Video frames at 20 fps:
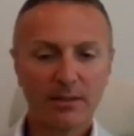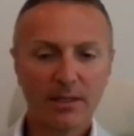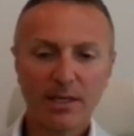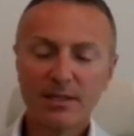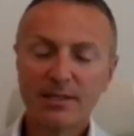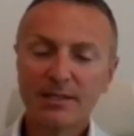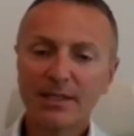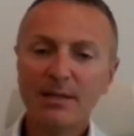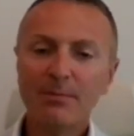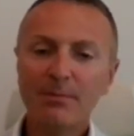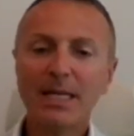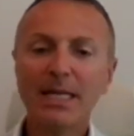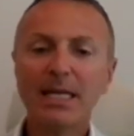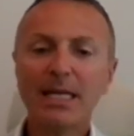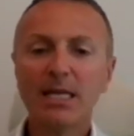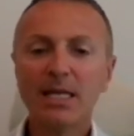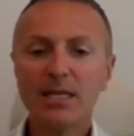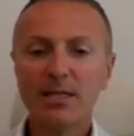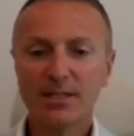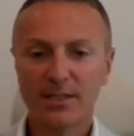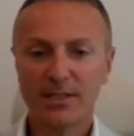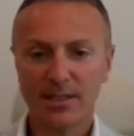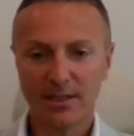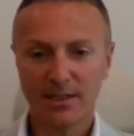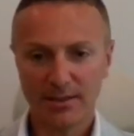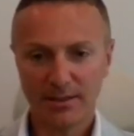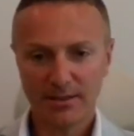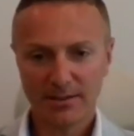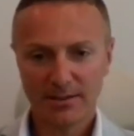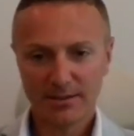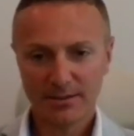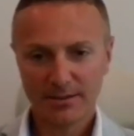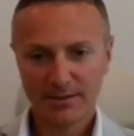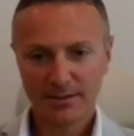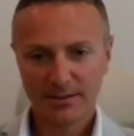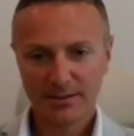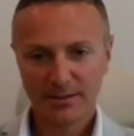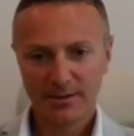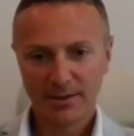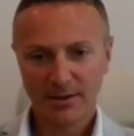extremely easy.
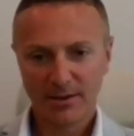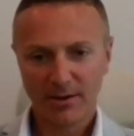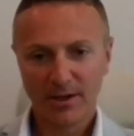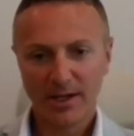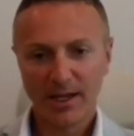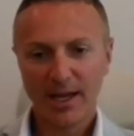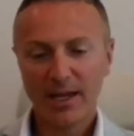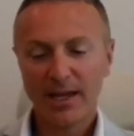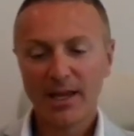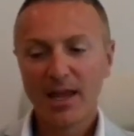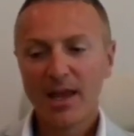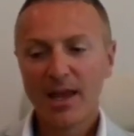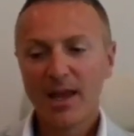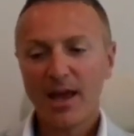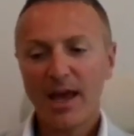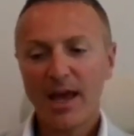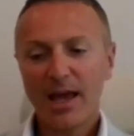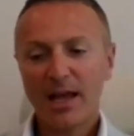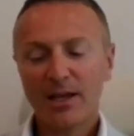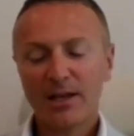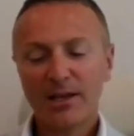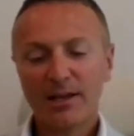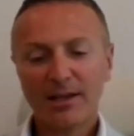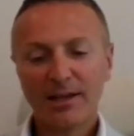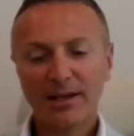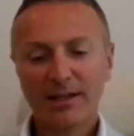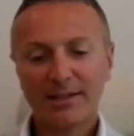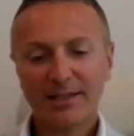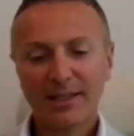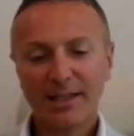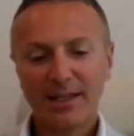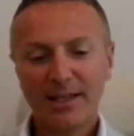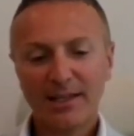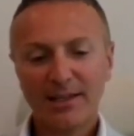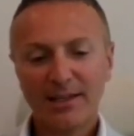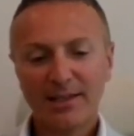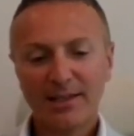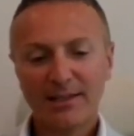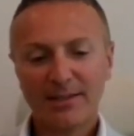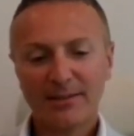Okay, and
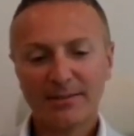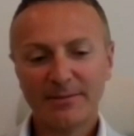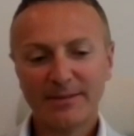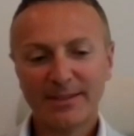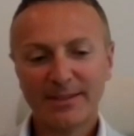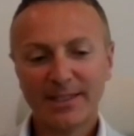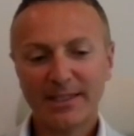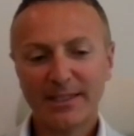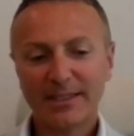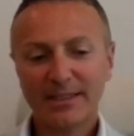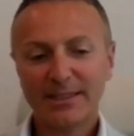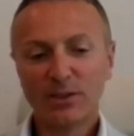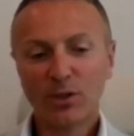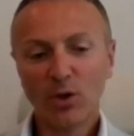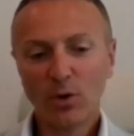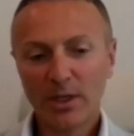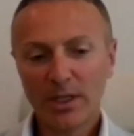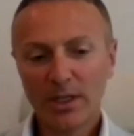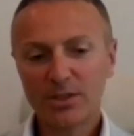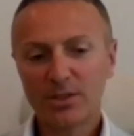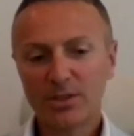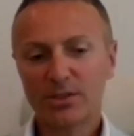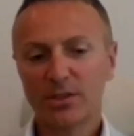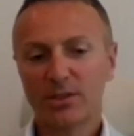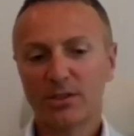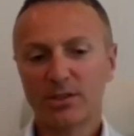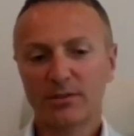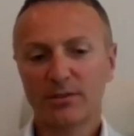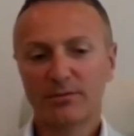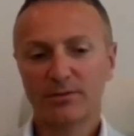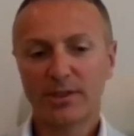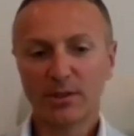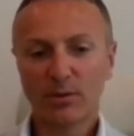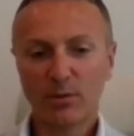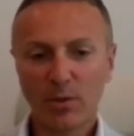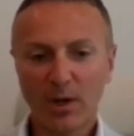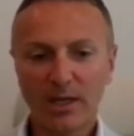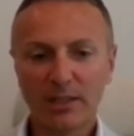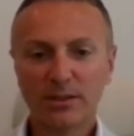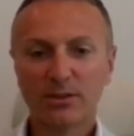their knowledge of the
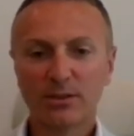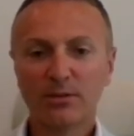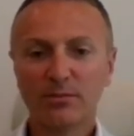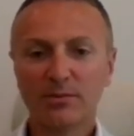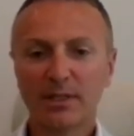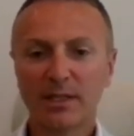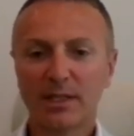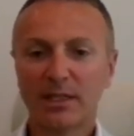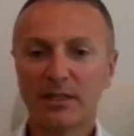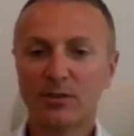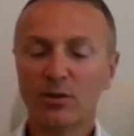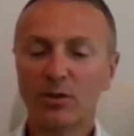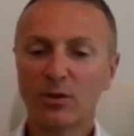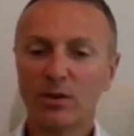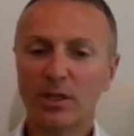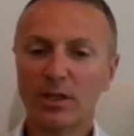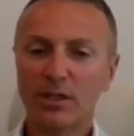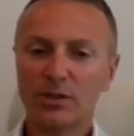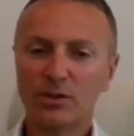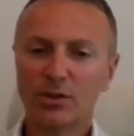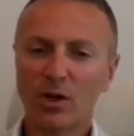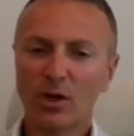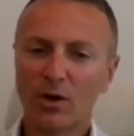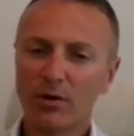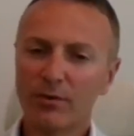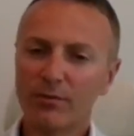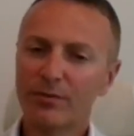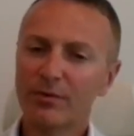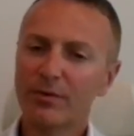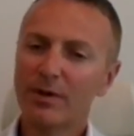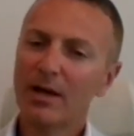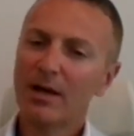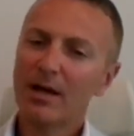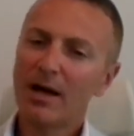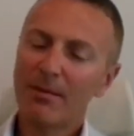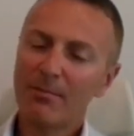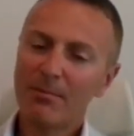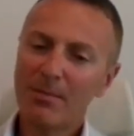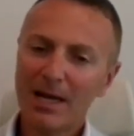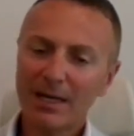Quantum, their knowledge of
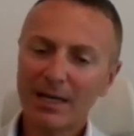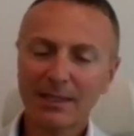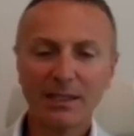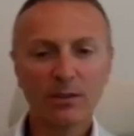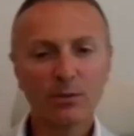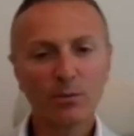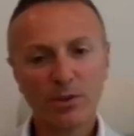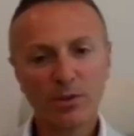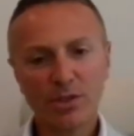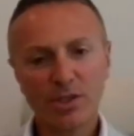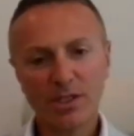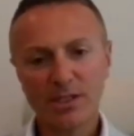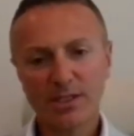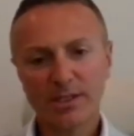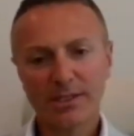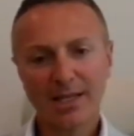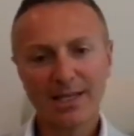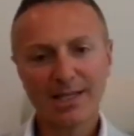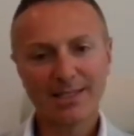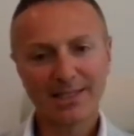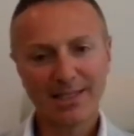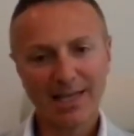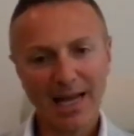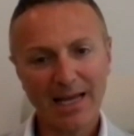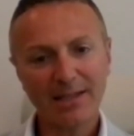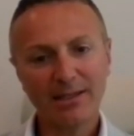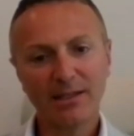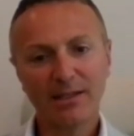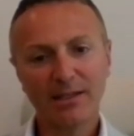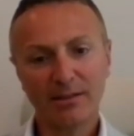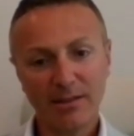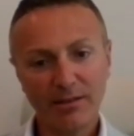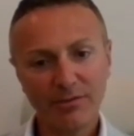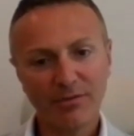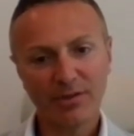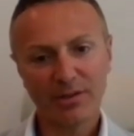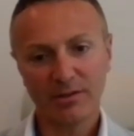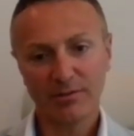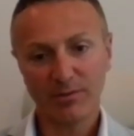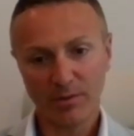a market which is slightly
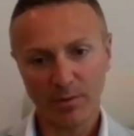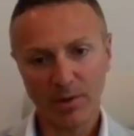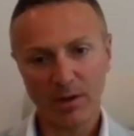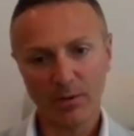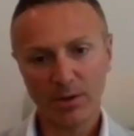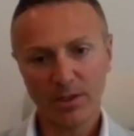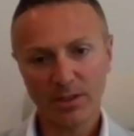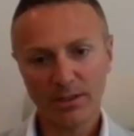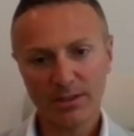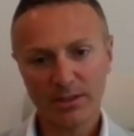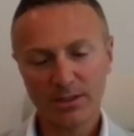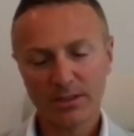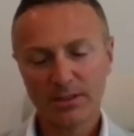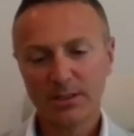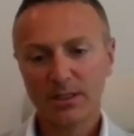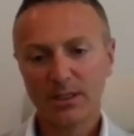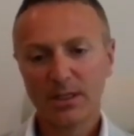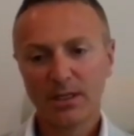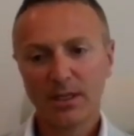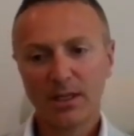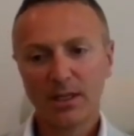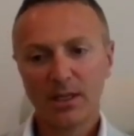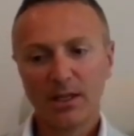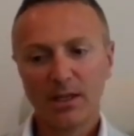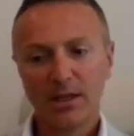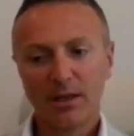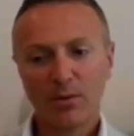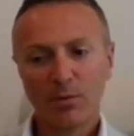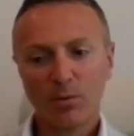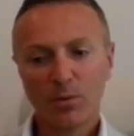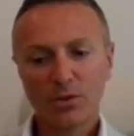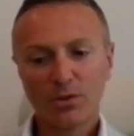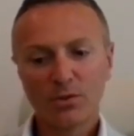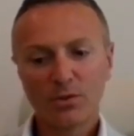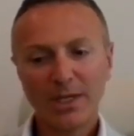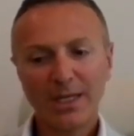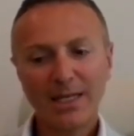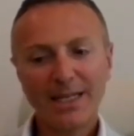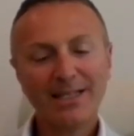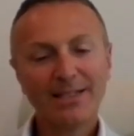different from ours, was
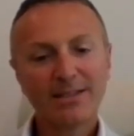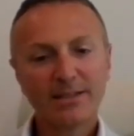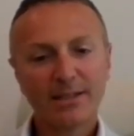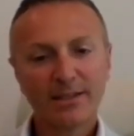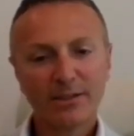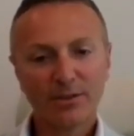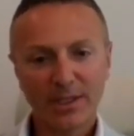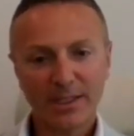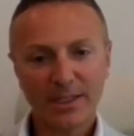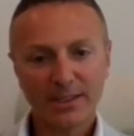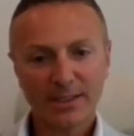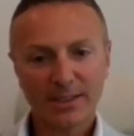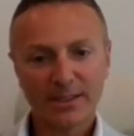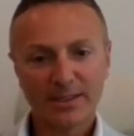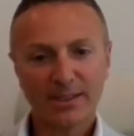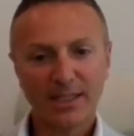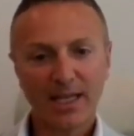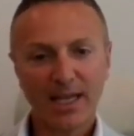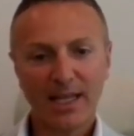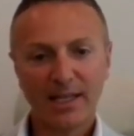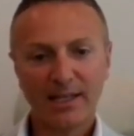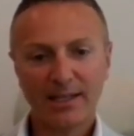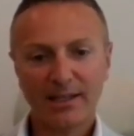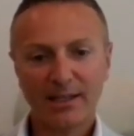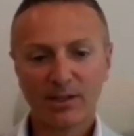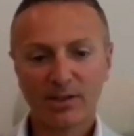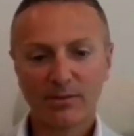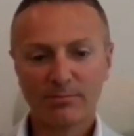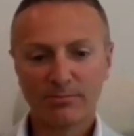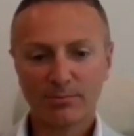really integrated and